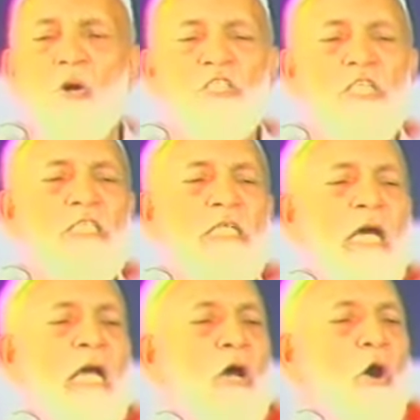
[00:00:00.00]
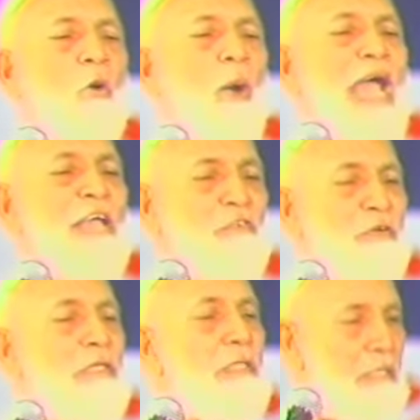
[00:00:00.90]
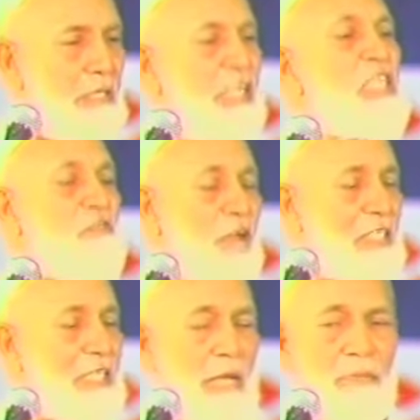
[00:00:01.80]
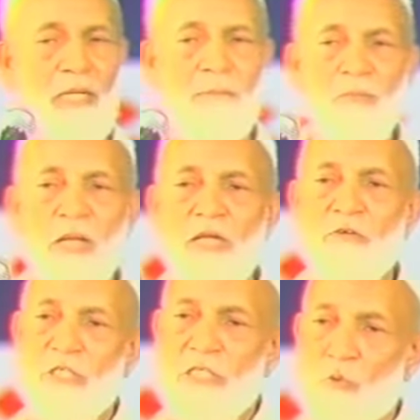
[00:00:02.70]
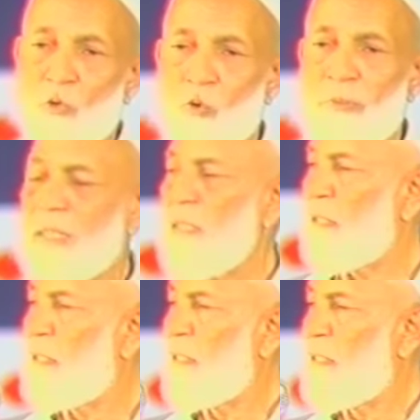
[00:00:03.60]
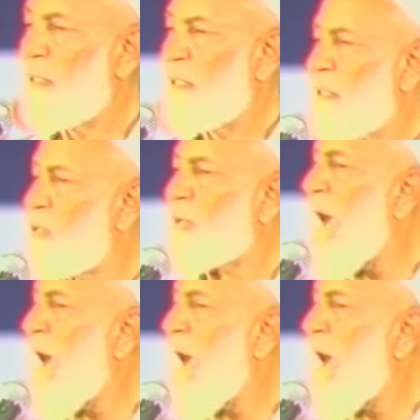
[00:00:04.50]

or sister, or wife, his fiancé, I mean, if she's a good woman. You